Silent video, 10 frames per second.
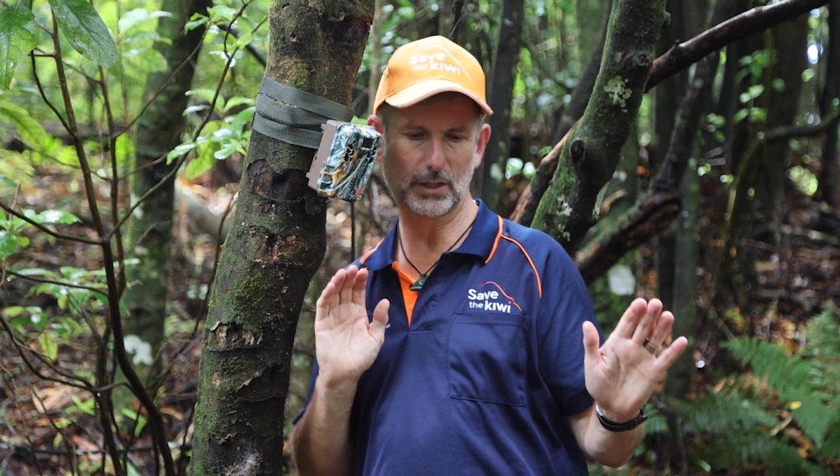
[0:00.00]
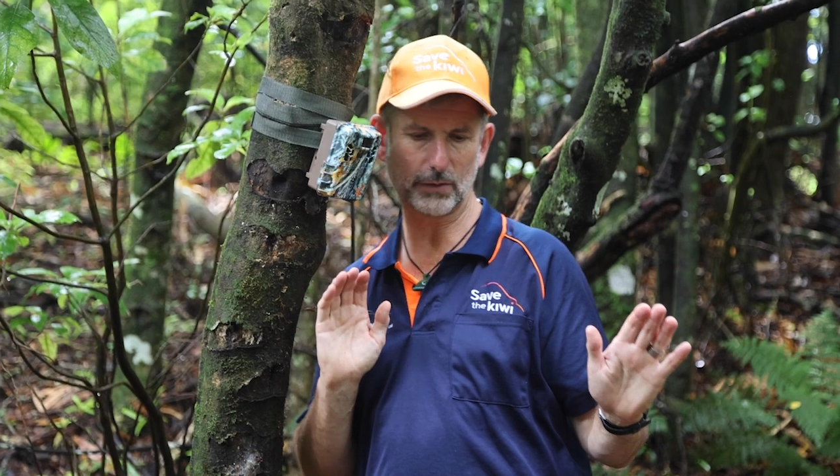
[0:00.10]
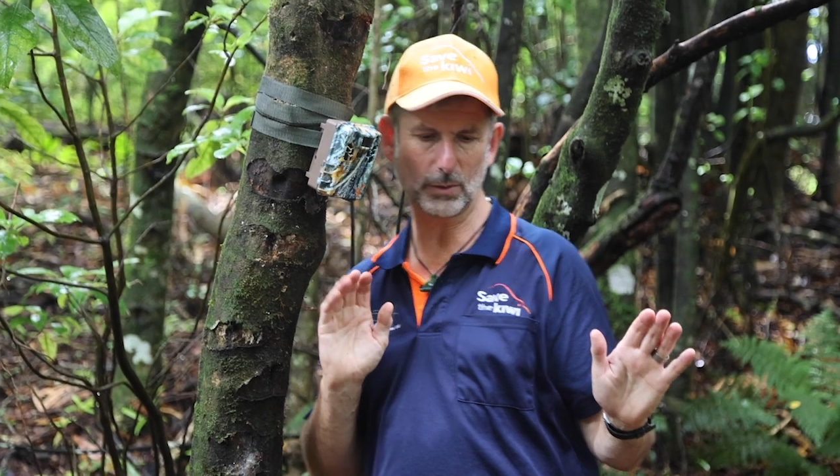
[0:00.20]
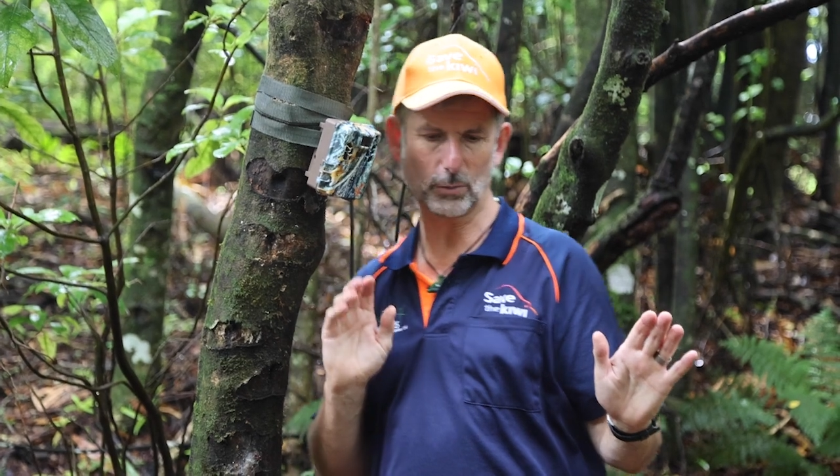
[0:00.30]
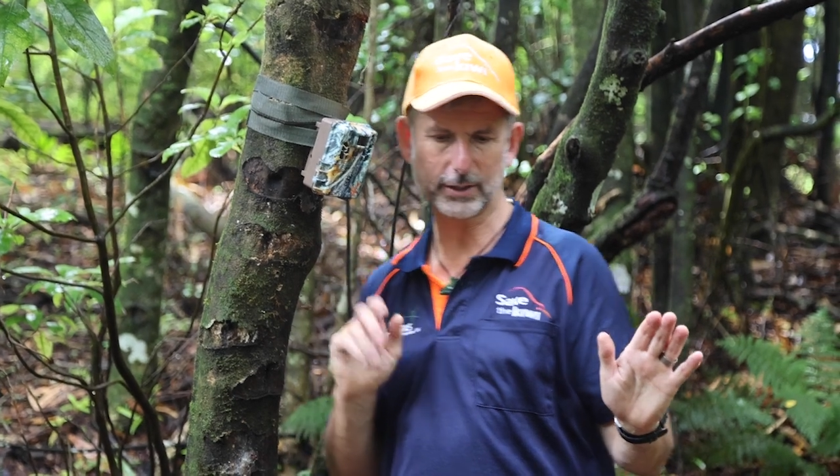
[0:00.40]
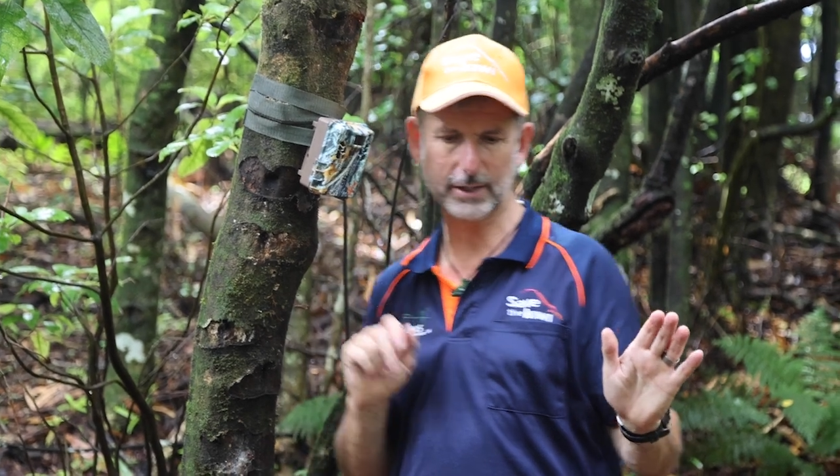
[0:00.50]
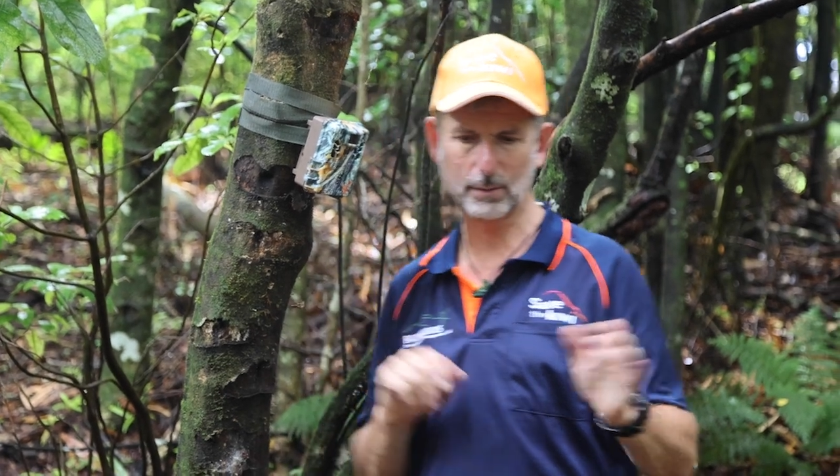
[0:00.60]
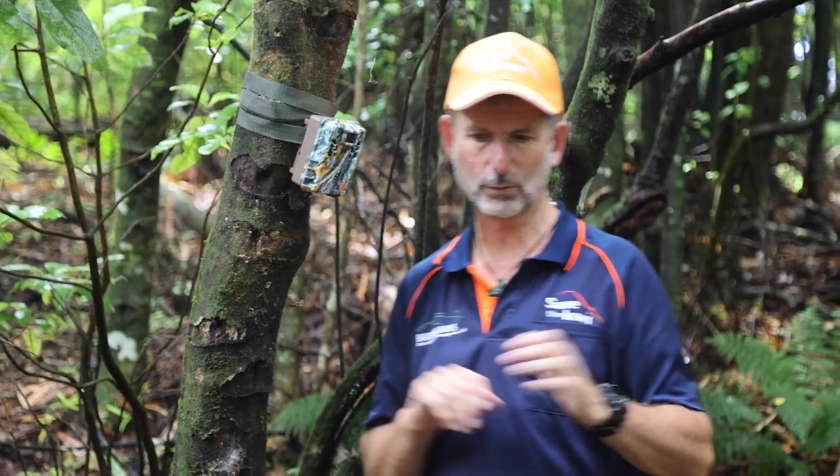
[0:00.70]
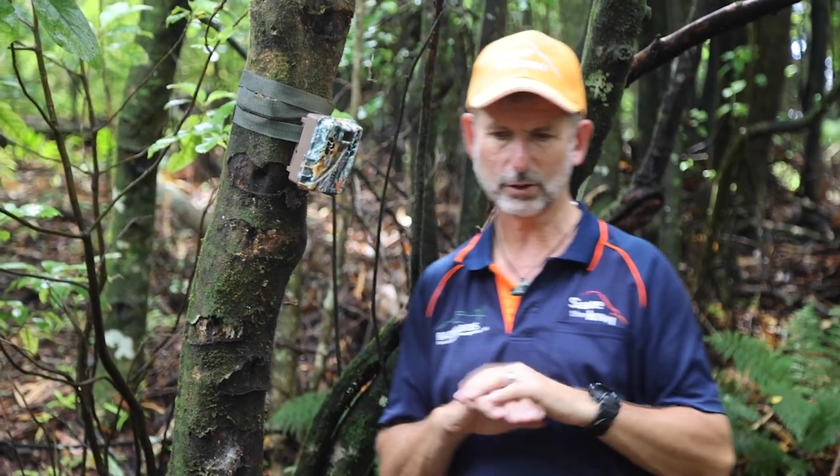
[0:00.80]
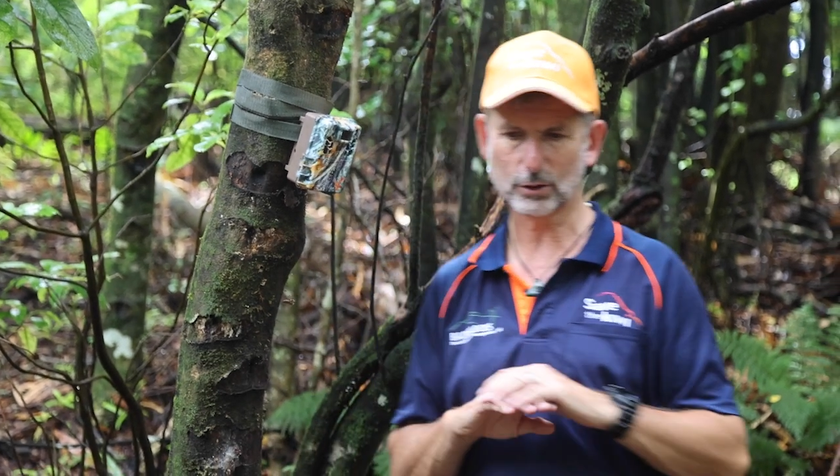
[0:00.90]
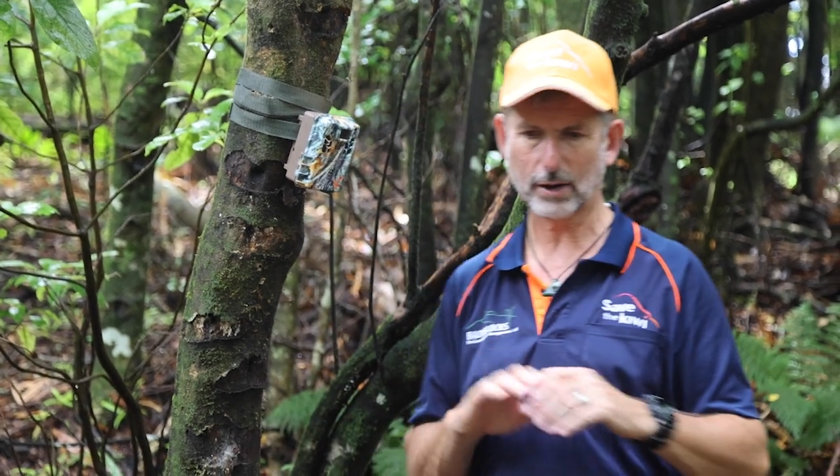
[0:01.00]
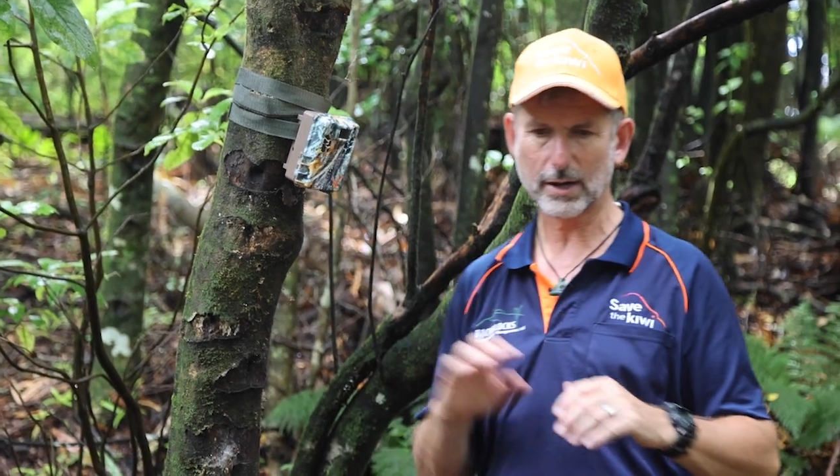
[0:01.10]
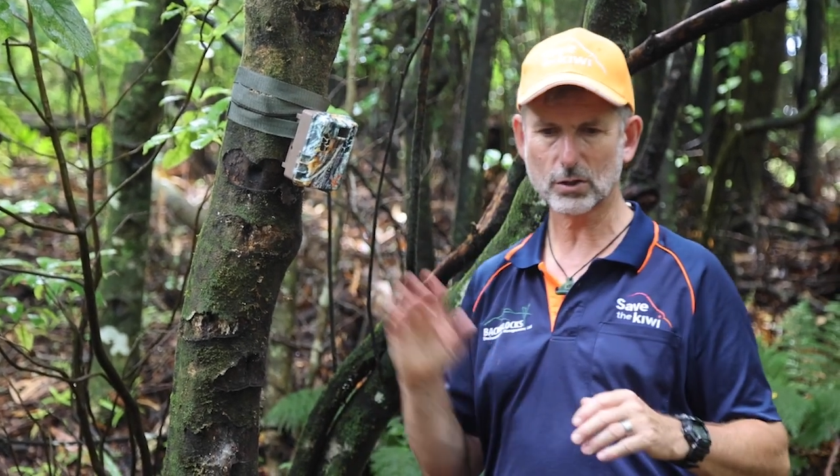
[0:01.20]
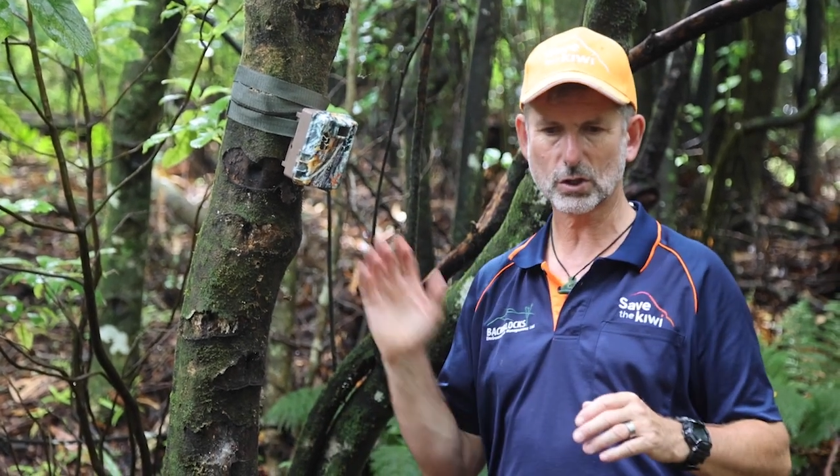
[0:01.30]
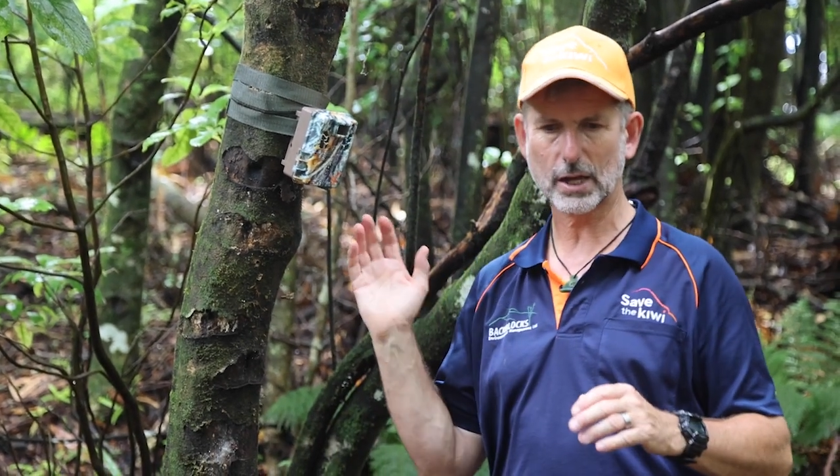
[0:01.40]
giving my camera the
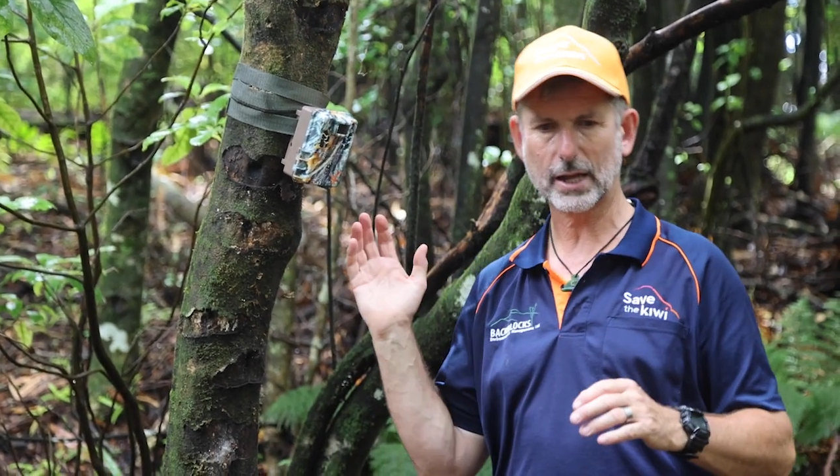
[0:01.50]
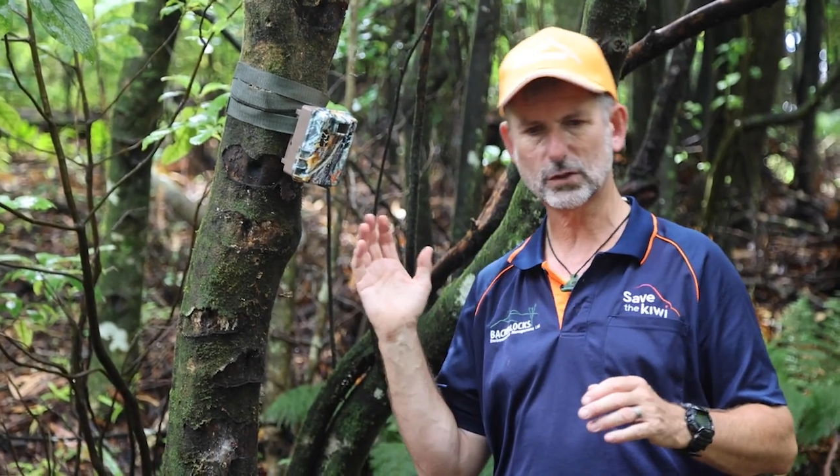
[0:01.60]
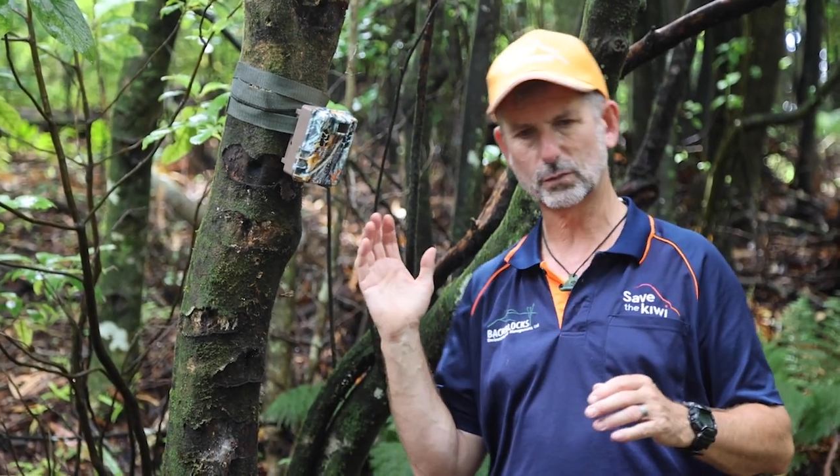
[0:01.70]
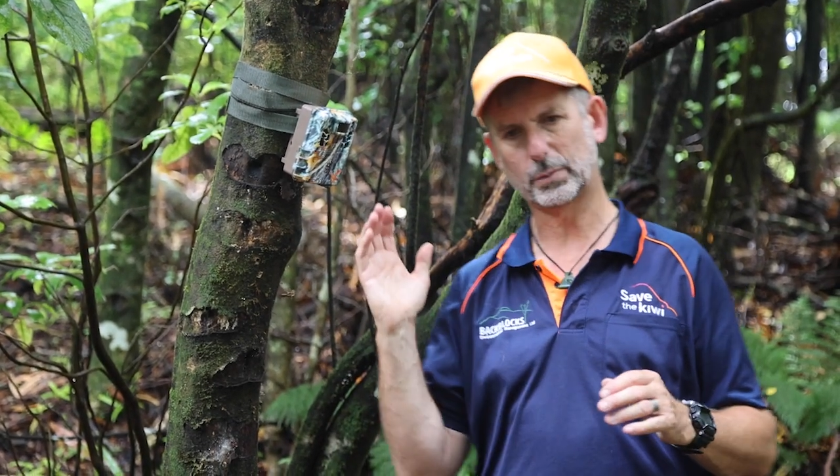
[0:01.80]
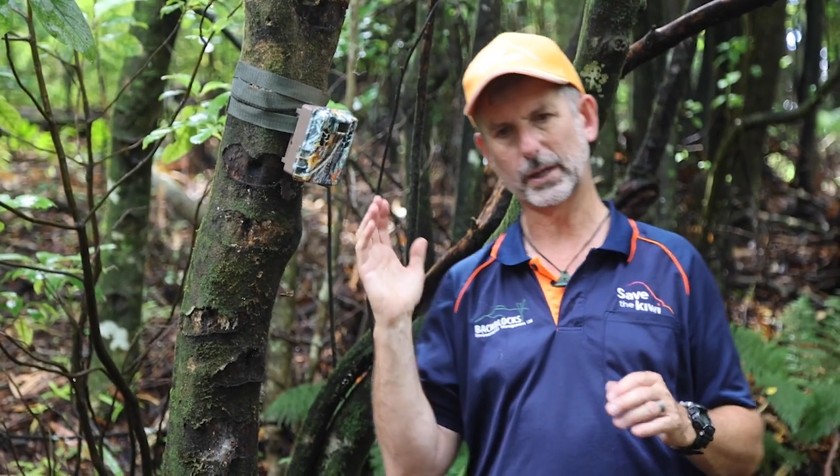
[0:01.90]
greatest chance of